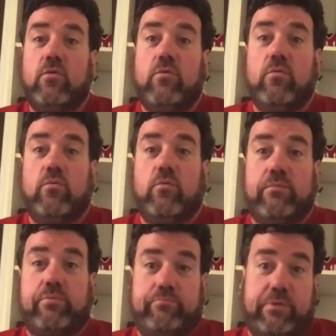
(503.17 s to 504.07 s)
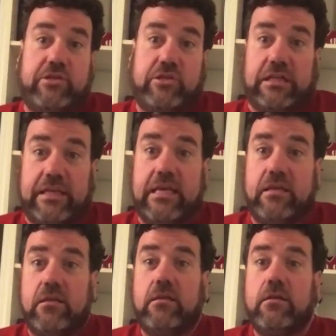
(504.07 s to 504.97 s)
We pitched clean.
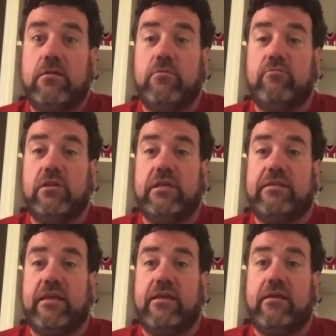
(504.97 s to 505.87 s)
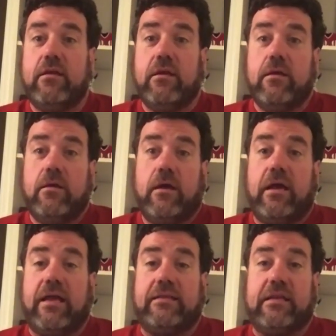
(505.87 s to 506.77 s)
We really did.
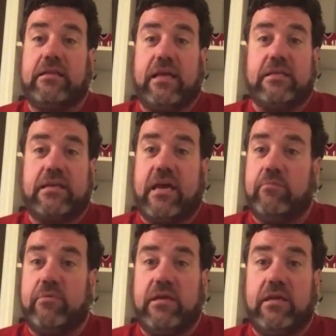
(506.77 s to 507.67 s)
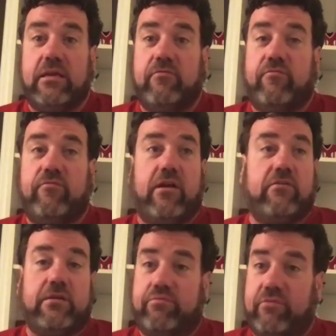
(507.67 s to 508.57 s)
I think Clint's got to be
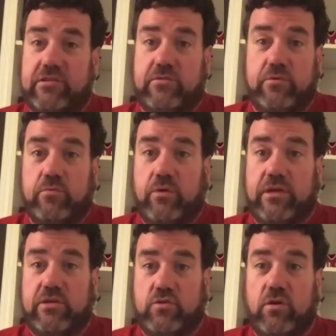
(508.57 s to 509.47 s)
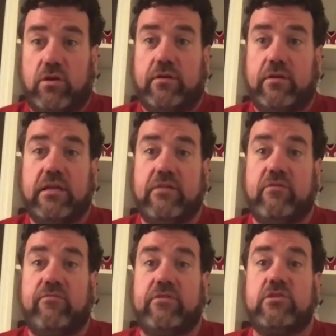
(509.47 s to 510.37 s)
very impressed with what he saw,
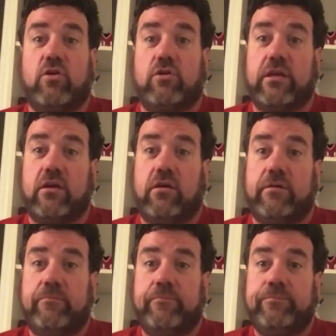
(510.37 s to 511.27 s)
even if it's early on.